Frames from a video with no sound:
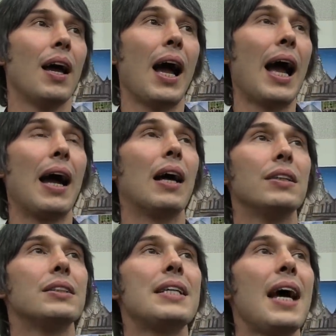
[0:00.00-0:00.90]
at
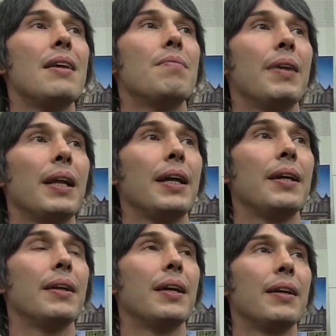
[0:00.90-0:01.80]
10
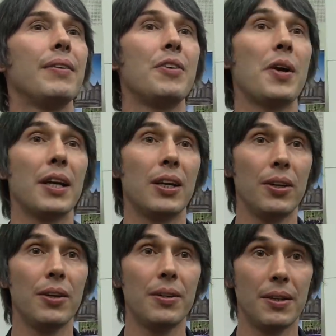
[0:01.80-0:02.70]
billion, if you
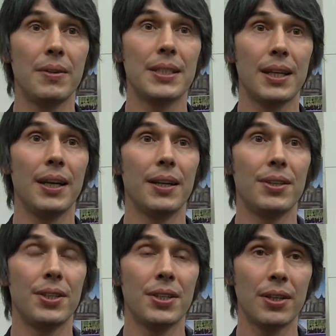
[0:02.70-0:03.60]
include the
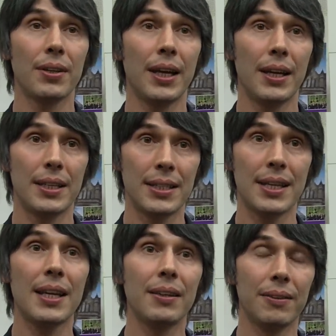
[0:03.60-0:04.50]
research, you're talking
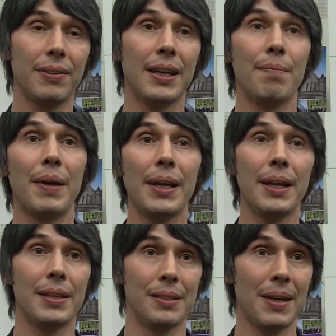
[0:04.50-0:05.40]
single figure
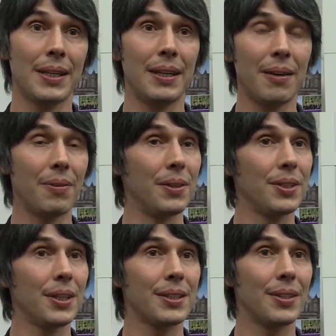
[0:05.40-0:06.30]
billions making a difference.
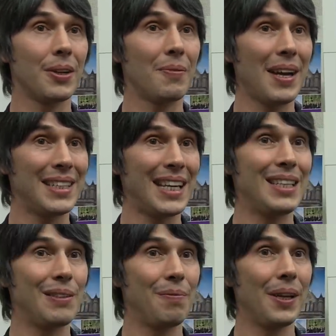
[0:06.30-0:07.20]
You're not talking about
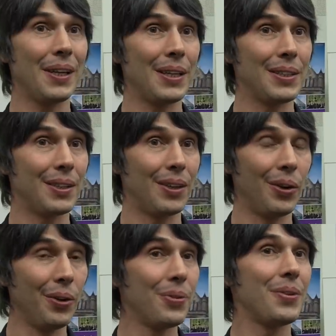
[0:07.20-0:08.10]
tens of billions or
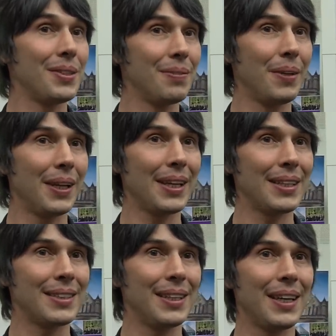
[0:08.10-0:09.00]
hundreds of
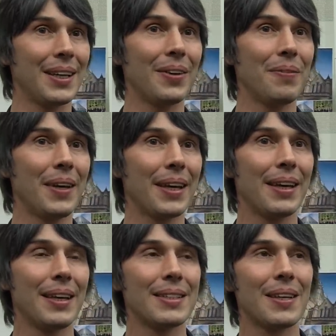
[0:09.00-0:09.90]
billions in the economy.
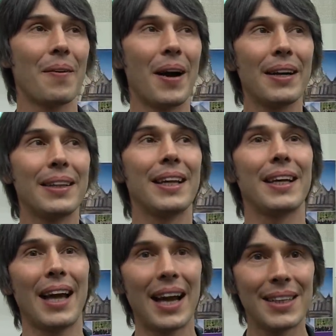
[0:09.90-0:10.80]
So I
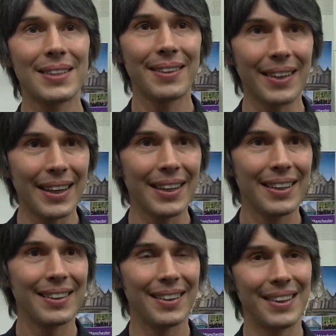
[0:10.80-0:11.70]
think actually
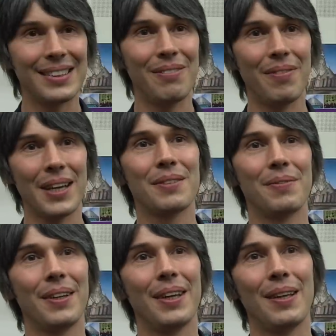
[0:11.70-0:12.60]
that this
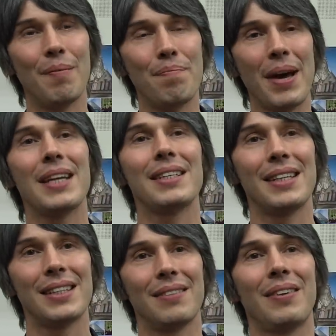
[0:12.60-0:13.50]
investment in the
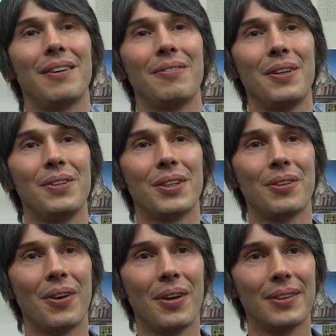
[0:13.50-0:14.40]
basis of our future
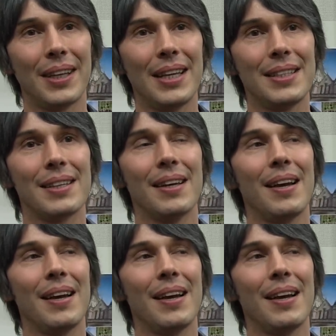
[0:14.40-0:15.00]
growth is